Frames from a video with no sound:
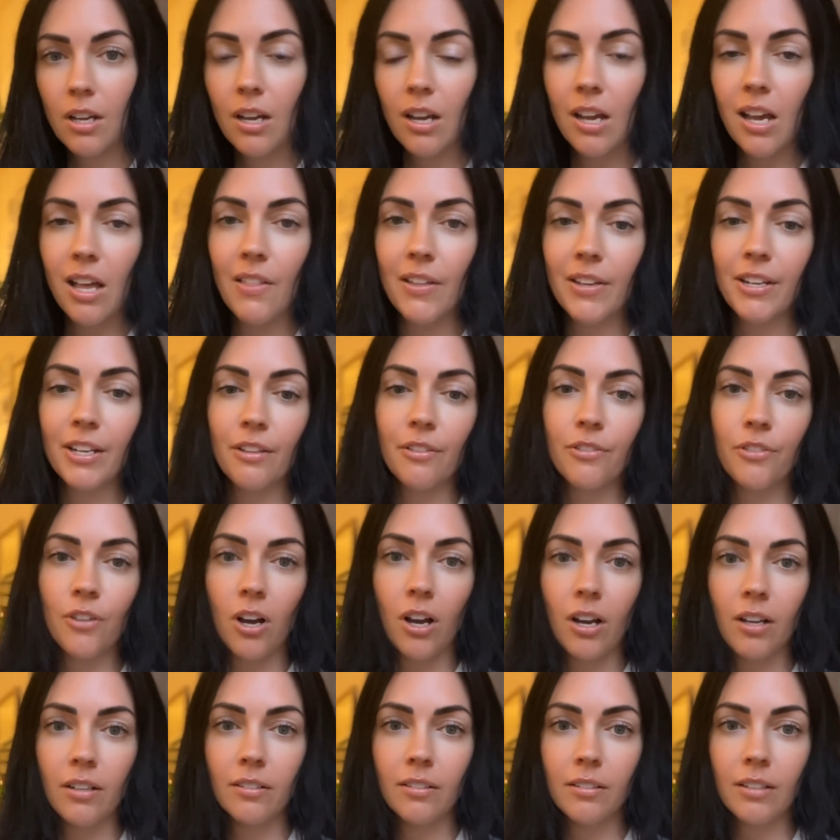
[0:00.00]
And then he
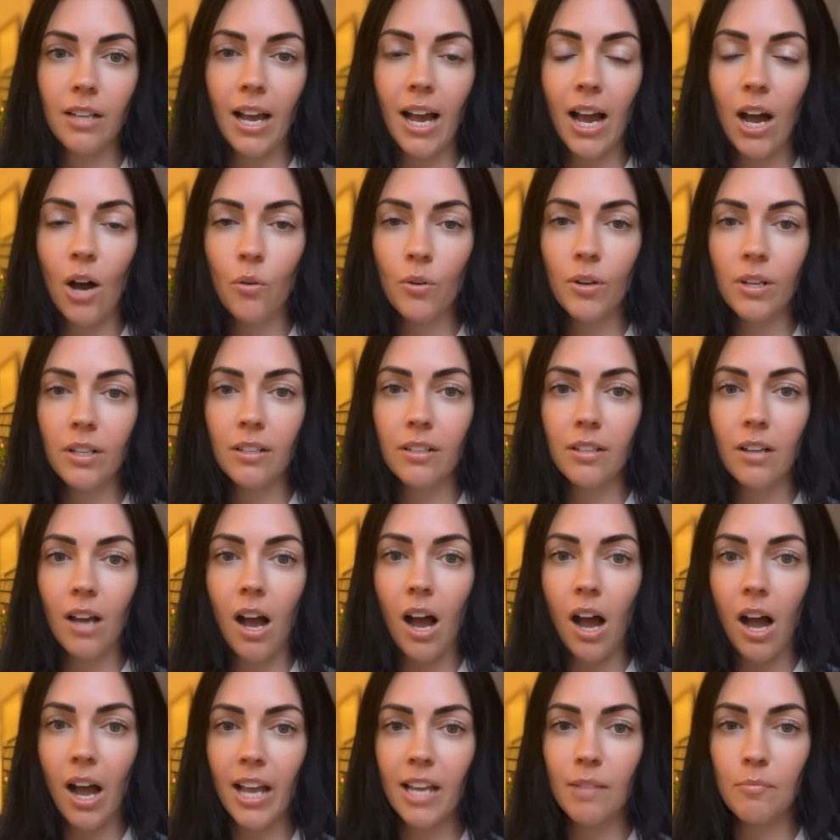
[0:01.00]
thought, how can
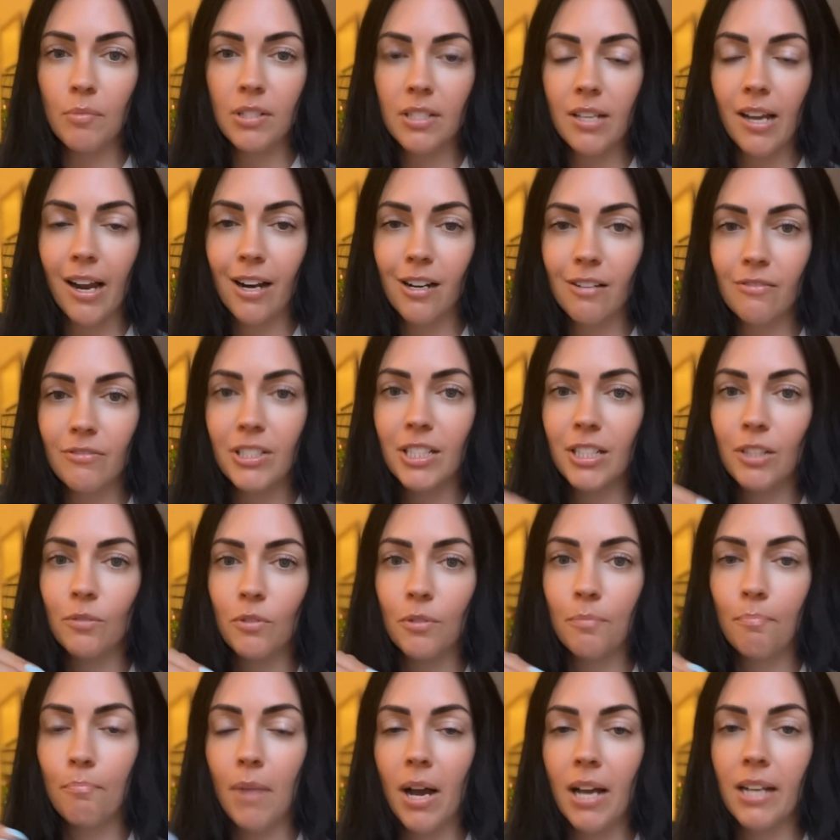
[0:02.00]
I be tired of dealing with
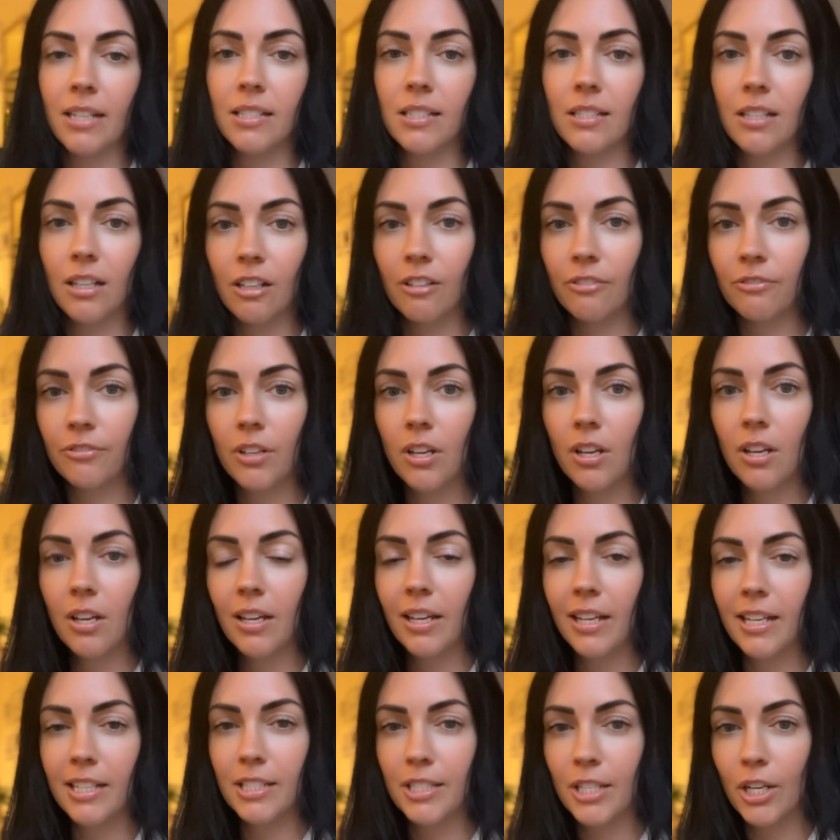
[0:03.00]
myself?
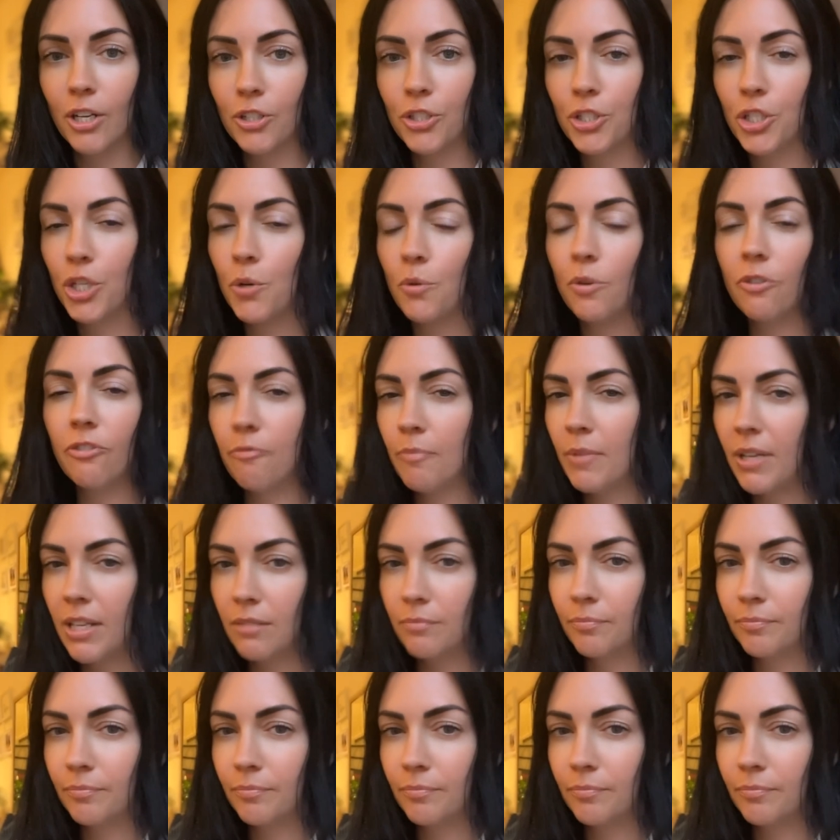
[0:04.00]
Is there two of me?